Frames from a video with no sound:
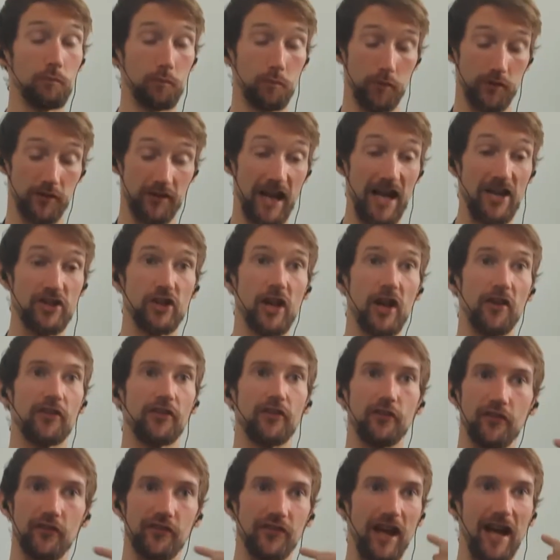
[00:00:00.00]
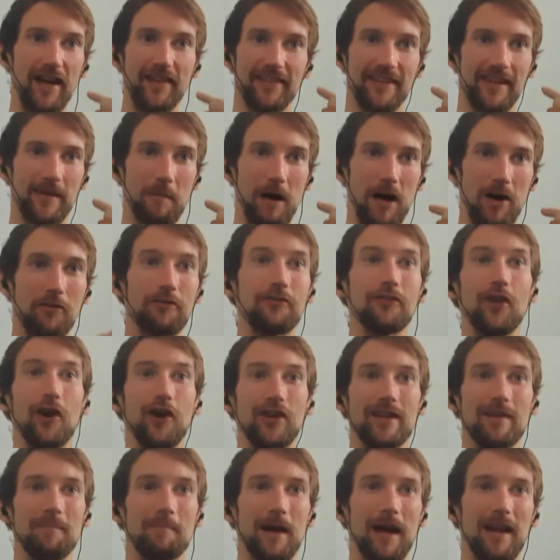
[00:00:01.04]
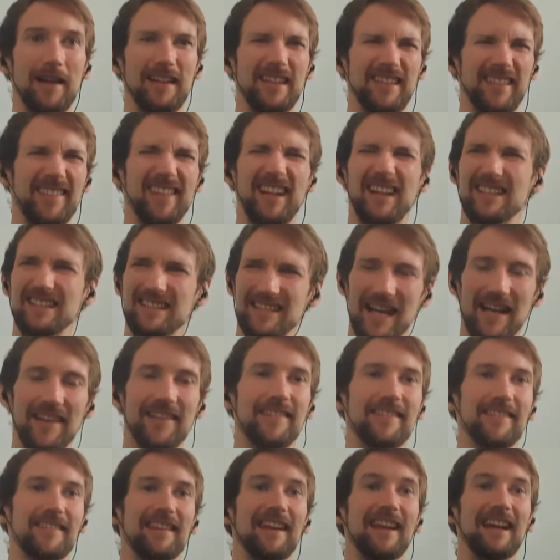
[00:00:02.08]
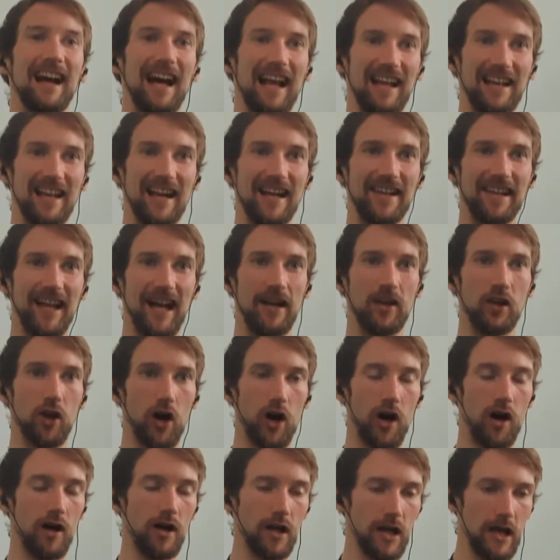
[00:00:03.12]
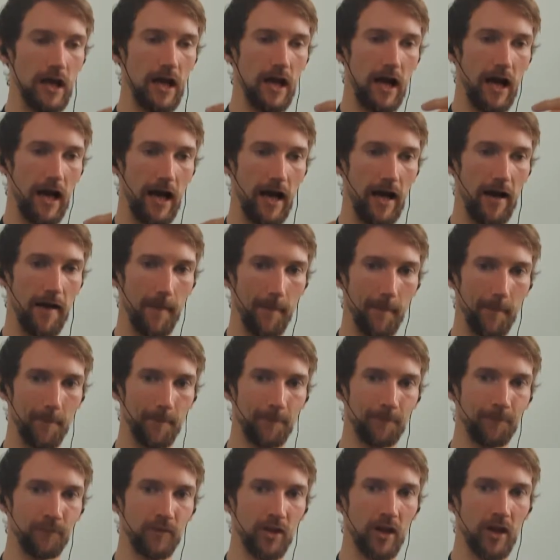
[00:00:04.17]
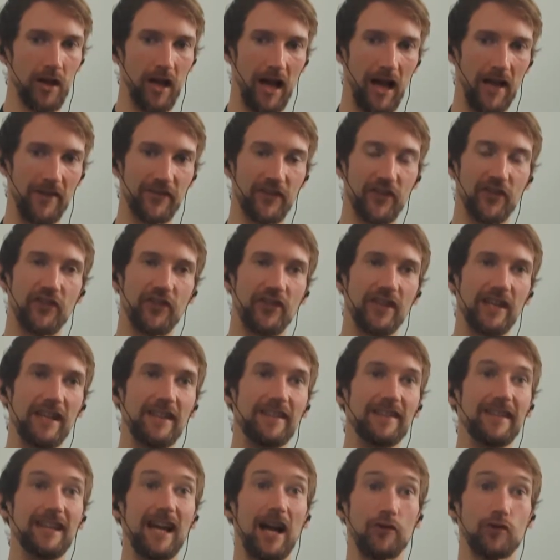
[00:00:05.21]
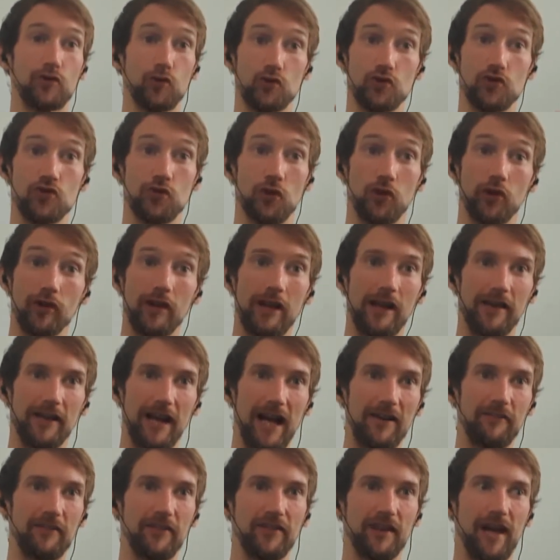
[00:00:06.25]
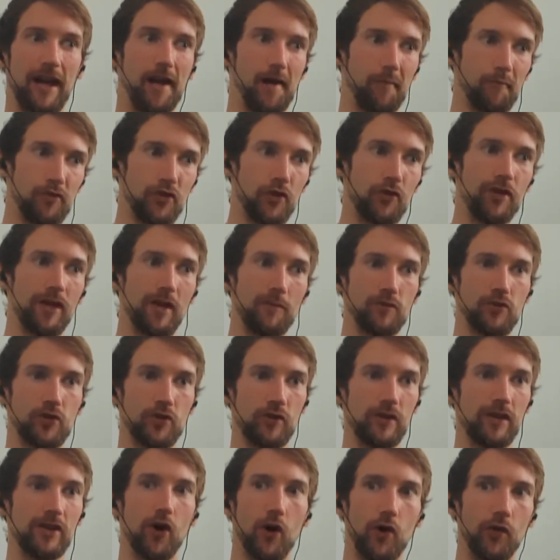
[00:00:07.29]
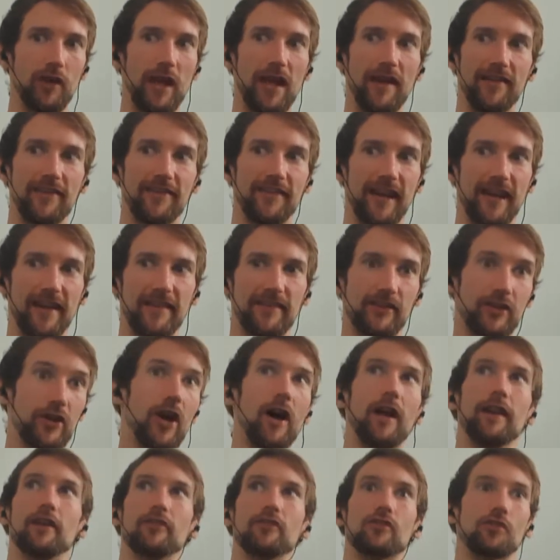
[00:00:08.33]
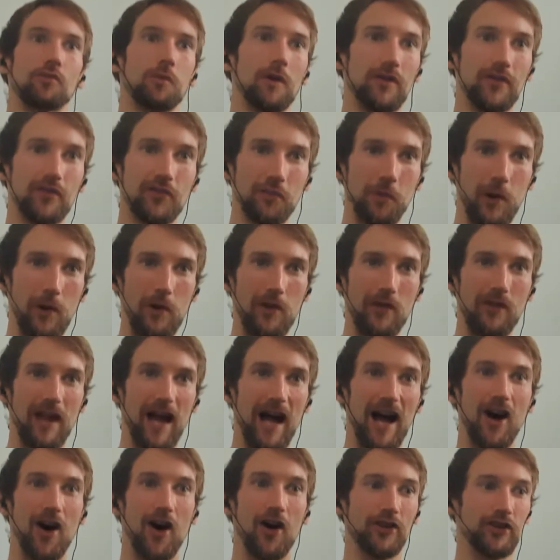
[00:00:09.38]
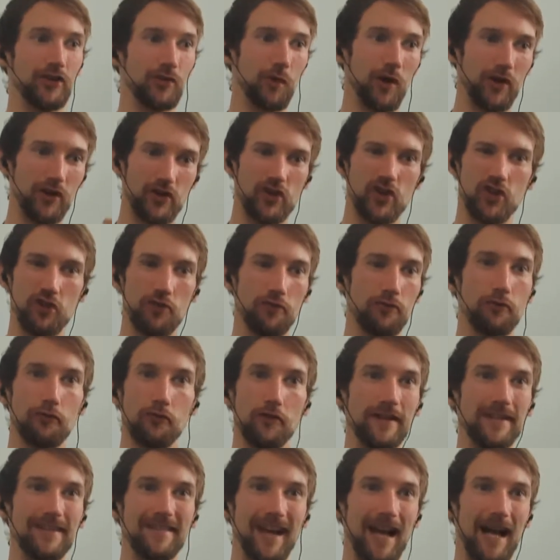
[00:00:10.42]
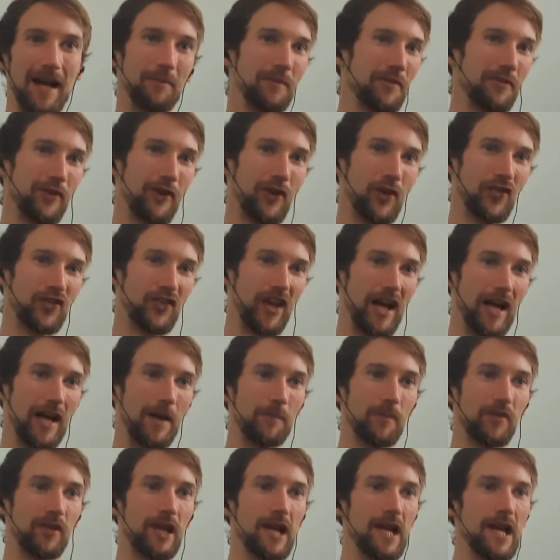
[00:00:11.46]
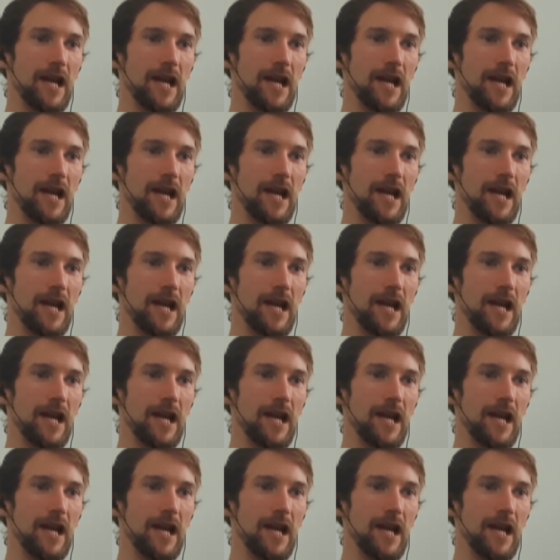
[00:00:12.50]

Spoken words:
Digestion starts in the mouth, not in the belly. And I was like, yes, I like that a lot. And to see the actual struggle I'd have is like, I'm chewing, oh, there's taste. God, I just want to swallow that. Or you want to chew 3 times, 4 times.